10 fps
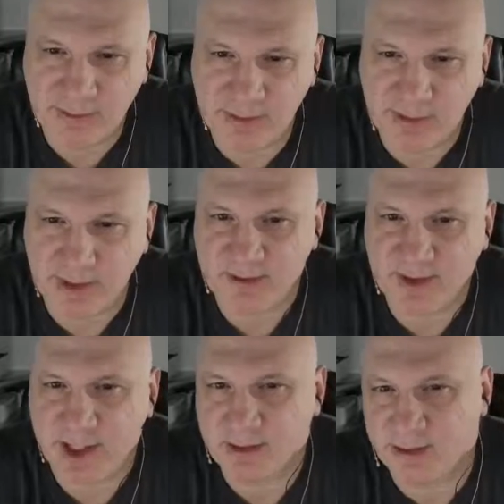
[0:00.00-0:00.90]
don't think they've
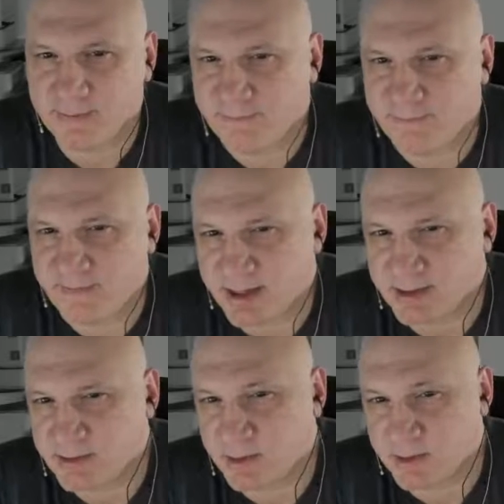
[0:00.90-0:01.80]
got their
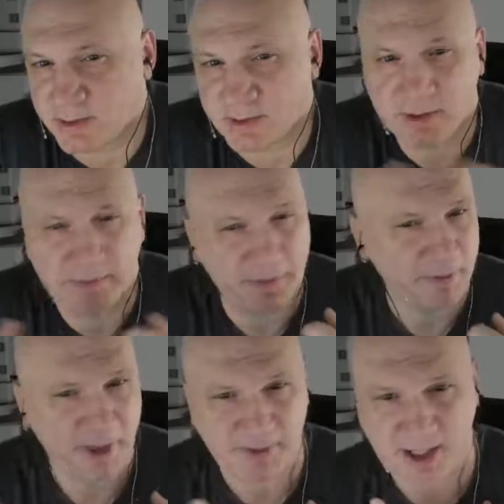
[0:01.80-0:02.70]
facts totally straight,
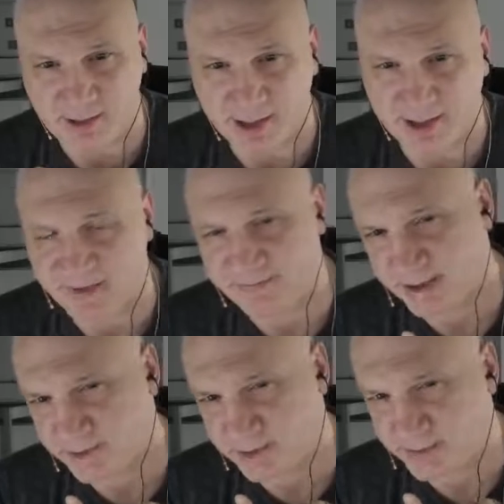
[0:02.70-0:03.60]
but maybe I don't have my
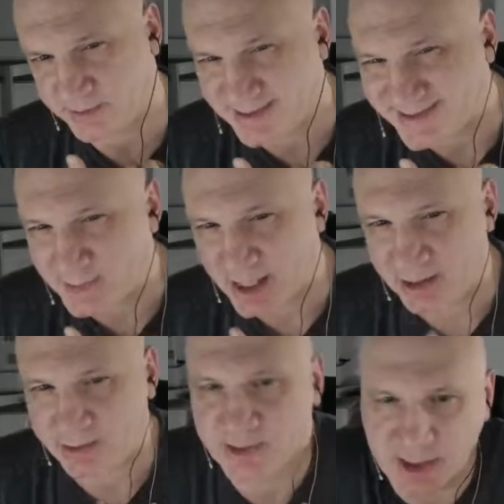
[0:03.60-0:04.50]
facts straight. But this is
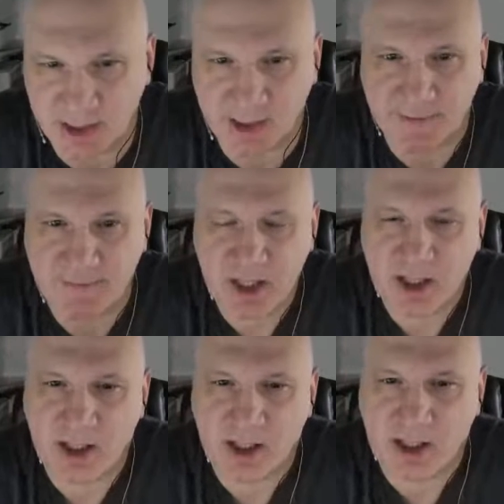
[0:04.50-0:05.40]
my understanding.
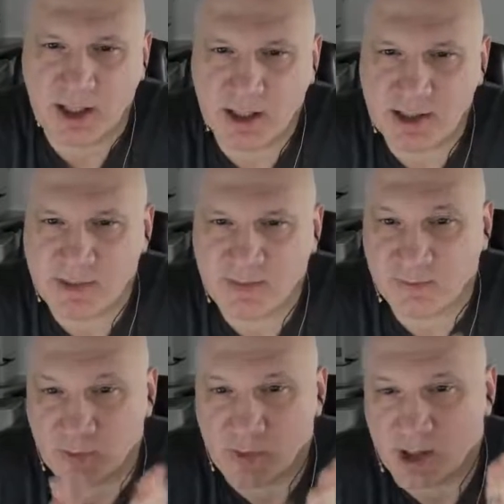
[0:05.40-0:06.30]
Is
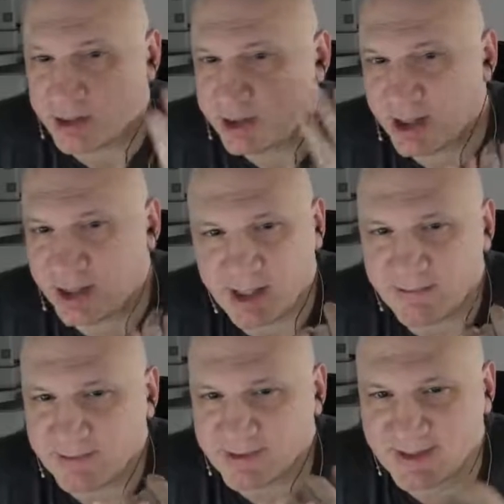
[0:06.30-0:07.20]
for one, Johnny
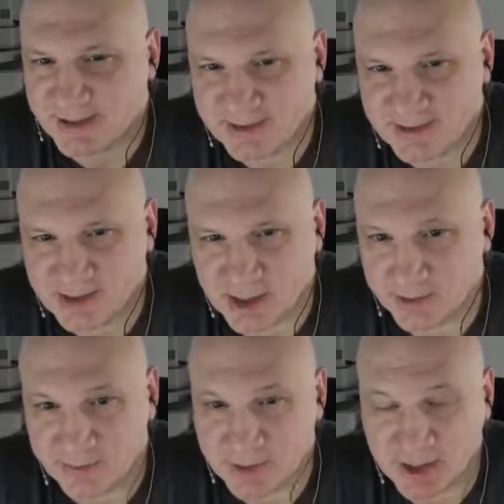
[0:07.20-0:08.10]
Ive was not the
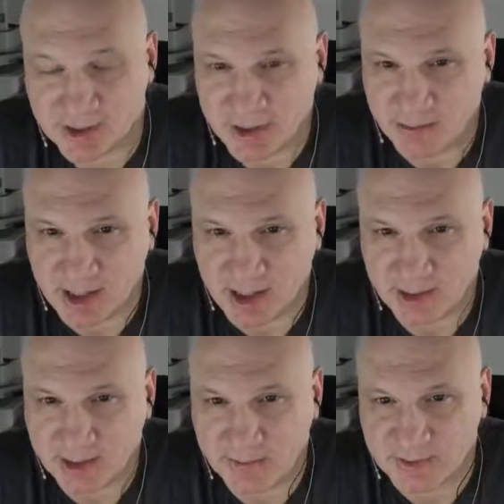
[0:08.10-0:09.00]
designer of the trash can
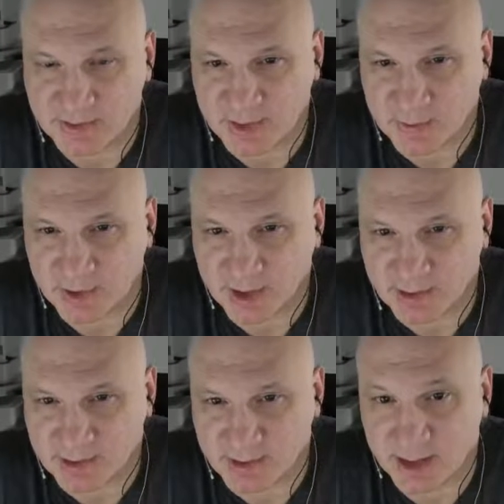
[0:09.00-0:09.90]
Mac. It was someone
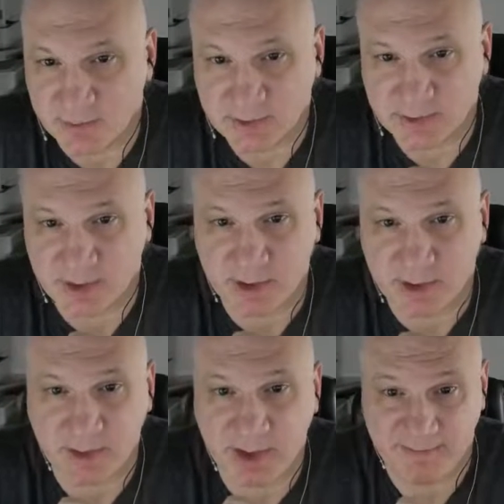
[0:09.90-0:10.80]
else that was
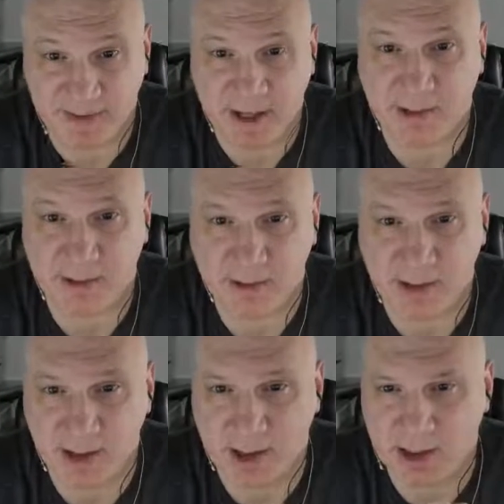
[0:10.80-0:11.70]
ultimately fired.
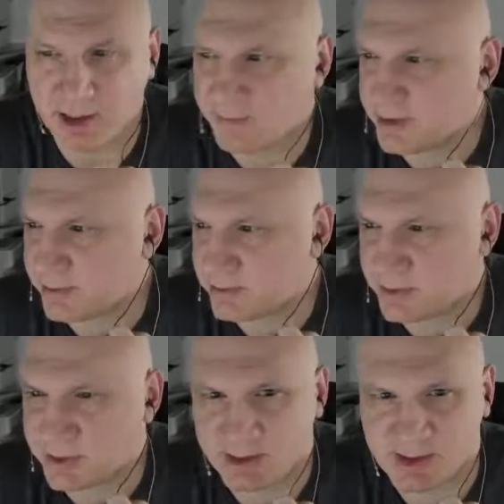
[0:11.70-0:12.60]
I forget. It
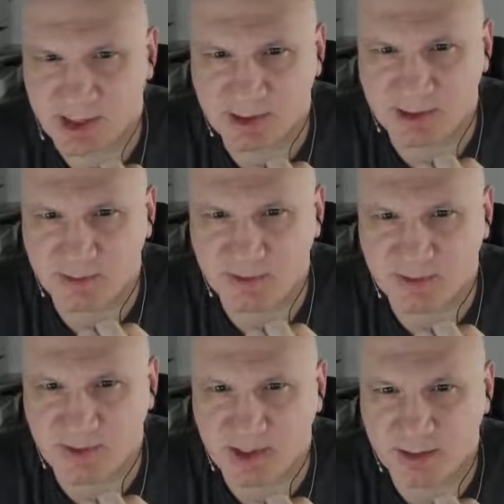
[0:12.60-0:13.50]
was one of the designers that
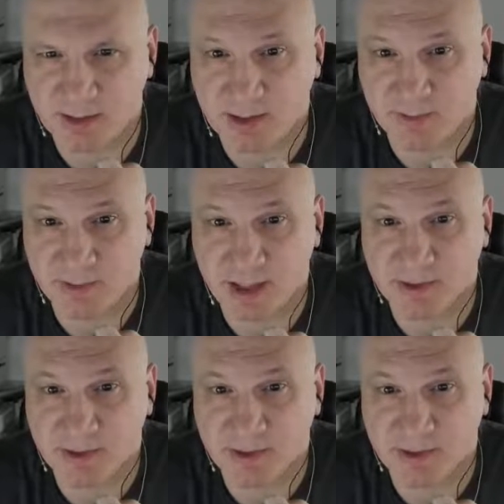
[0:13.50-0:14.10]
was fired not